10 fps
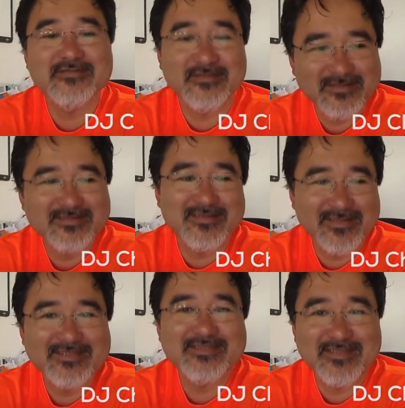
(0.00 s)
And the
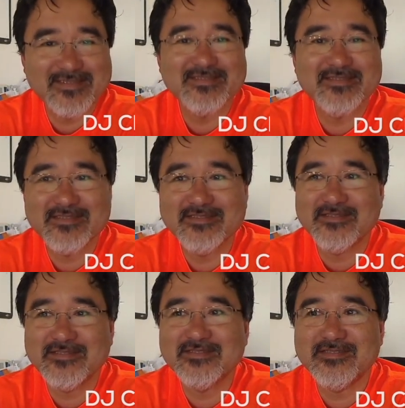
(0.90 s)
reason why that this is
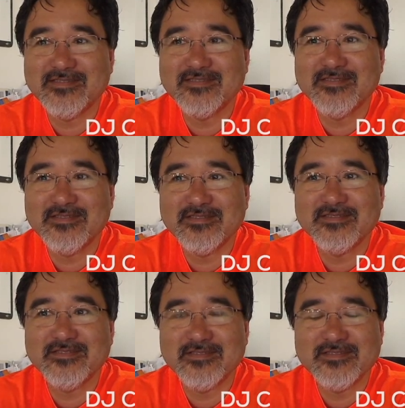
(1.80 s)
such breaking and
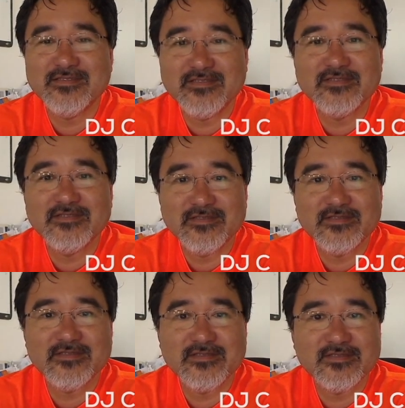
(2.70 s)
amazing news is it's
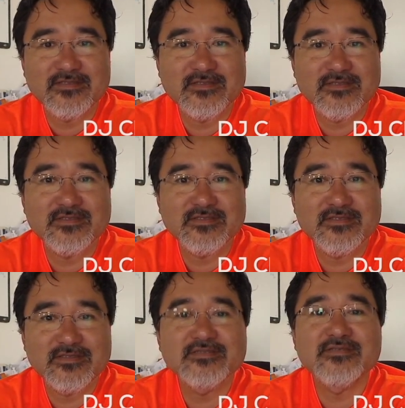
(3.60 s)
about the
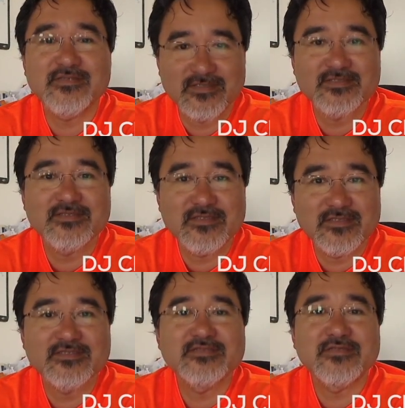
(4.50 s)
dot
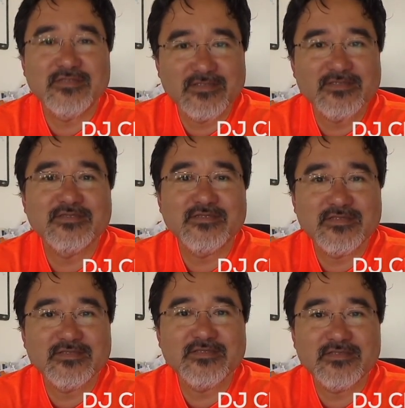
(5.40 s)
church
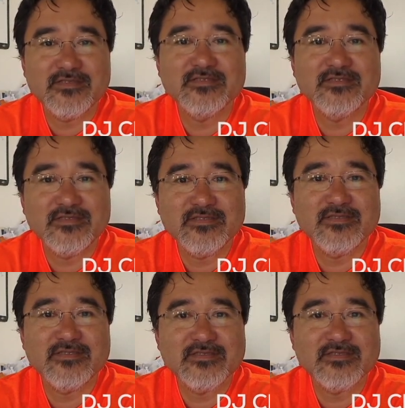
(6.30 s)
domain. I mean
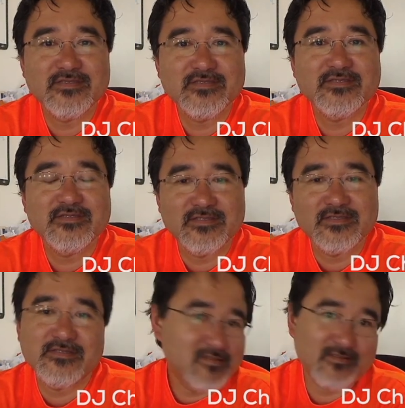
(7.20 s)
this this
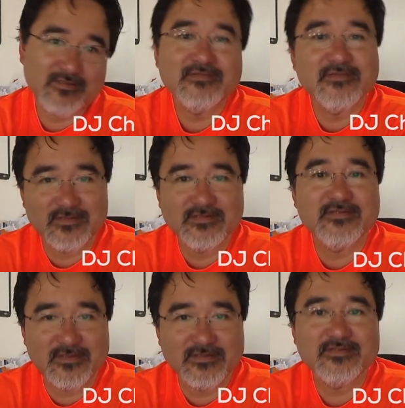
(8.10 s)
is revolutionary.
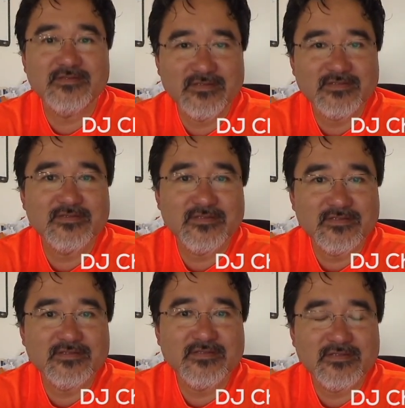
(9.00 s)
This is huge.
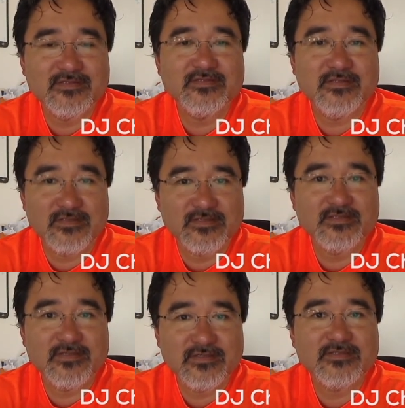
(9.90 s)
DJ, give us the
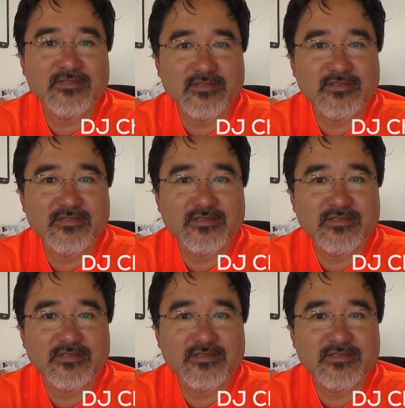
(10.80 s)
four one one.